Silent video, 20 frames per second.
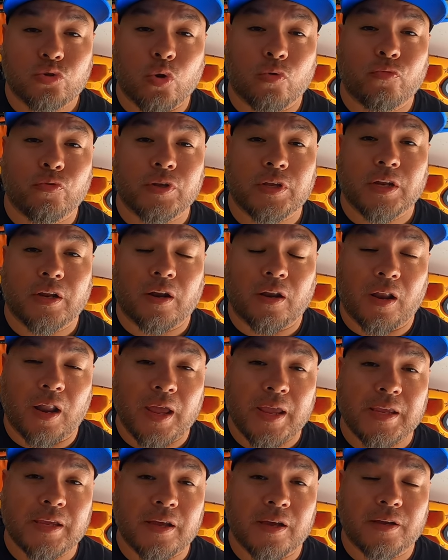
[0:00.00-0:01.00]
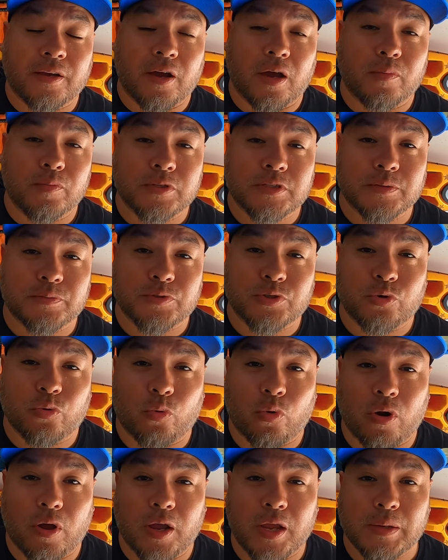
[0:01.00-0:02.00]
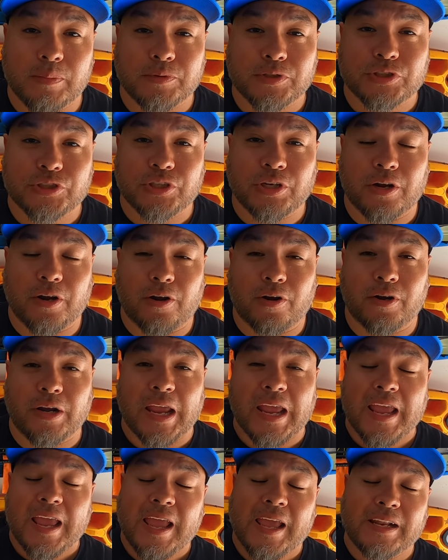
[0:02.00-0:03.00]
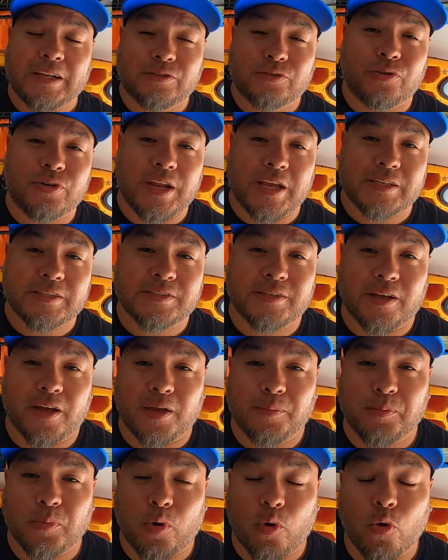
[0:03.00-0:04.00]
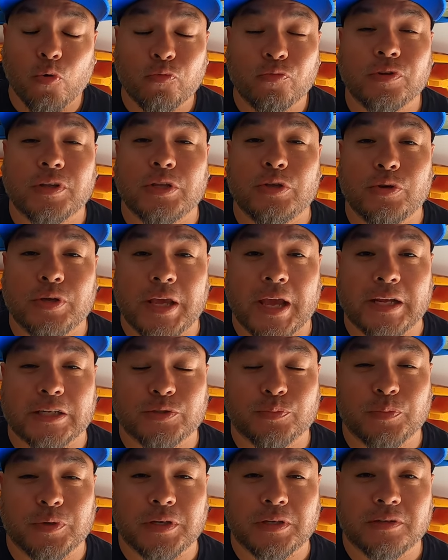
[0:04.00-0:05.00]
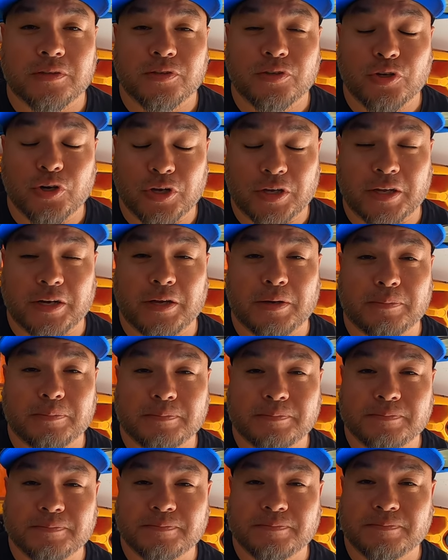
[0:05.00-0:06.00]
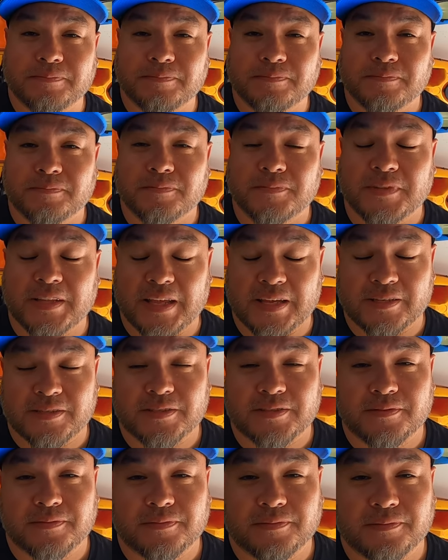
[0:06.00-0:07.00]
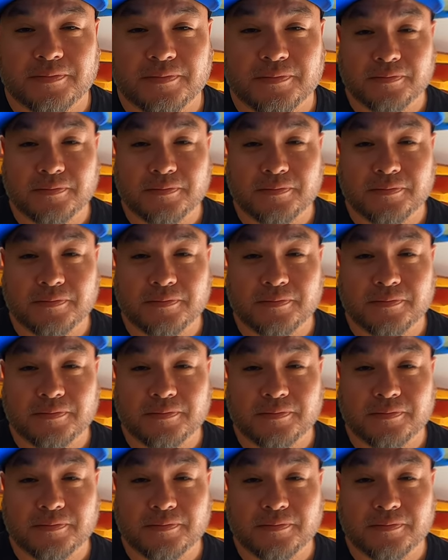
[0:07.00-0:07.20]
Don't forget to like, comment, subscribe, share, and until next time, hopefully you catch me hooking up. Thanks.